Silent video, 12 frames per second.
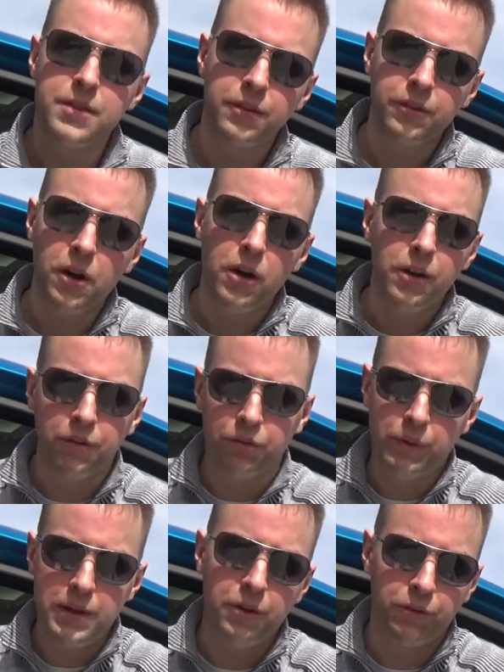This car is
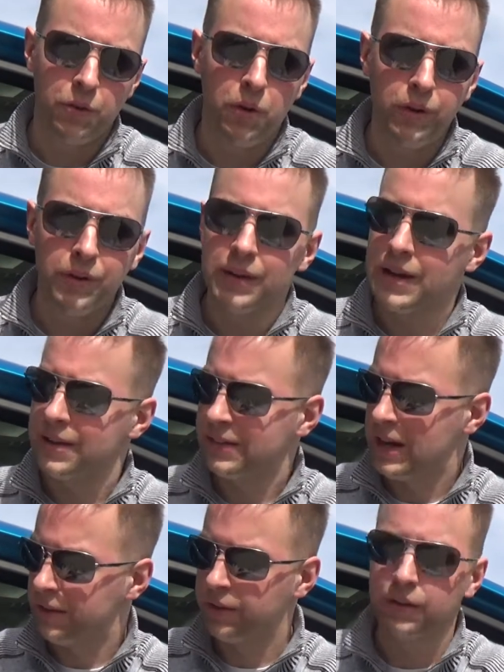3 years old and it's
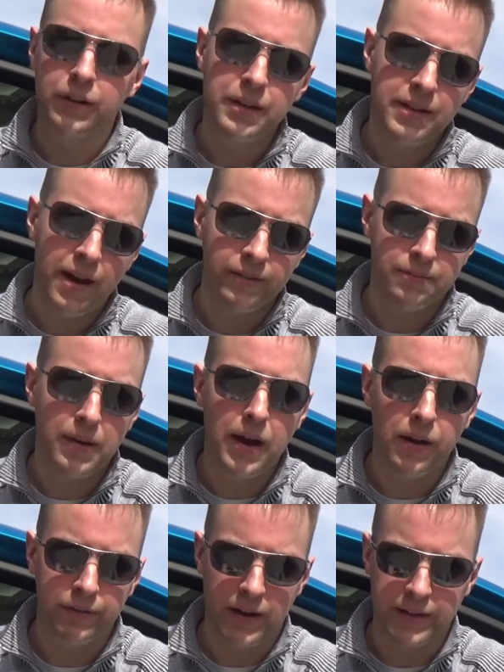got 30,000
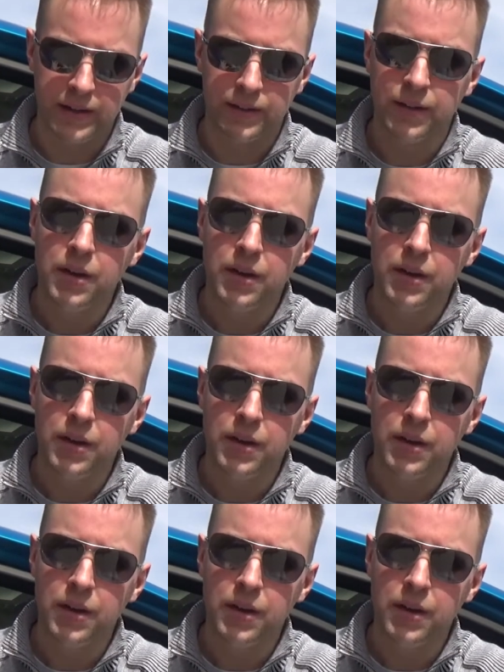miles on it.